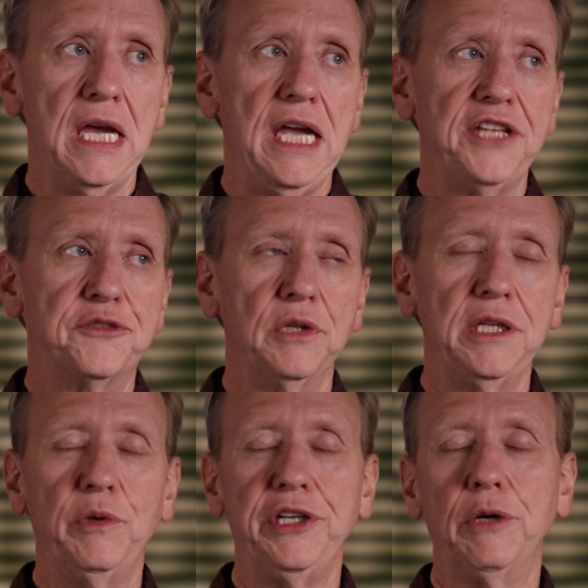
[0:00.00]
It's
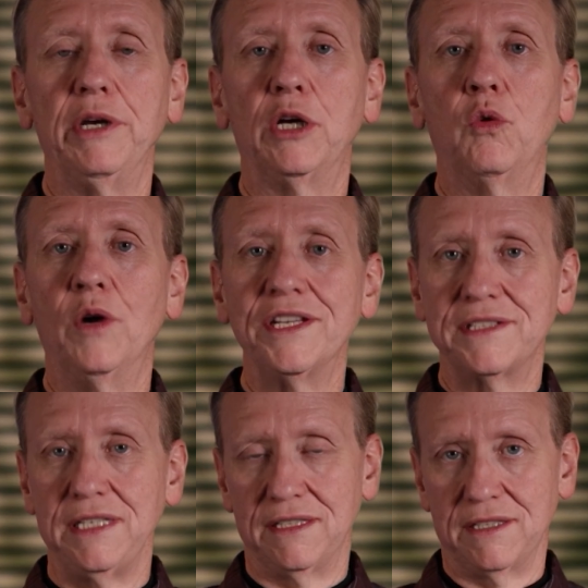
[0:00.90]
really when you're
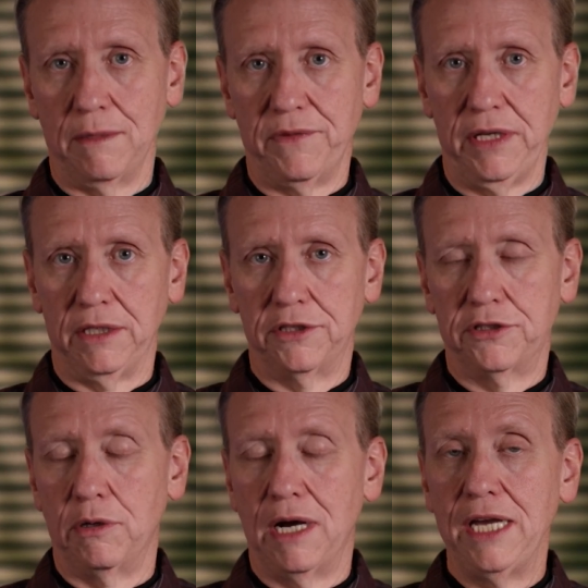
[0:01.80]
requesting something.
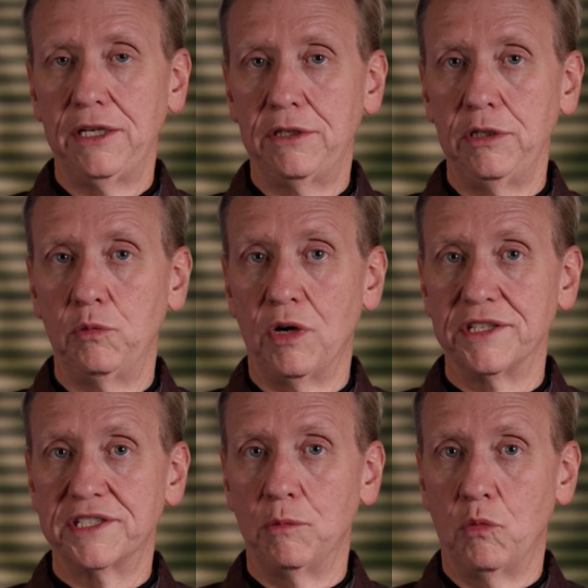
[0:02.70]
So I could want
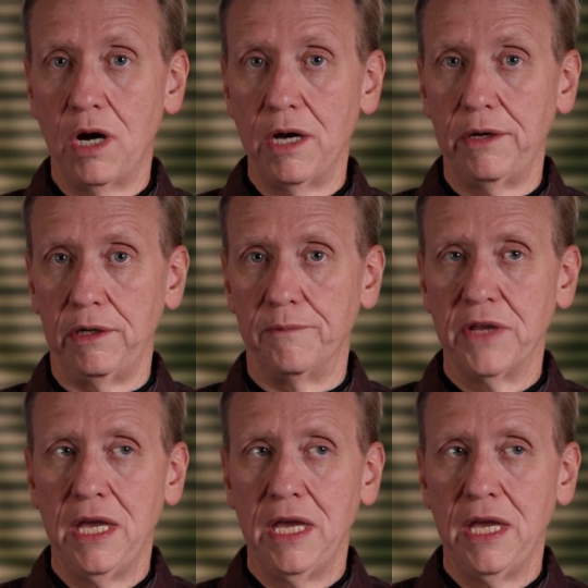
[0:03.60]
some water.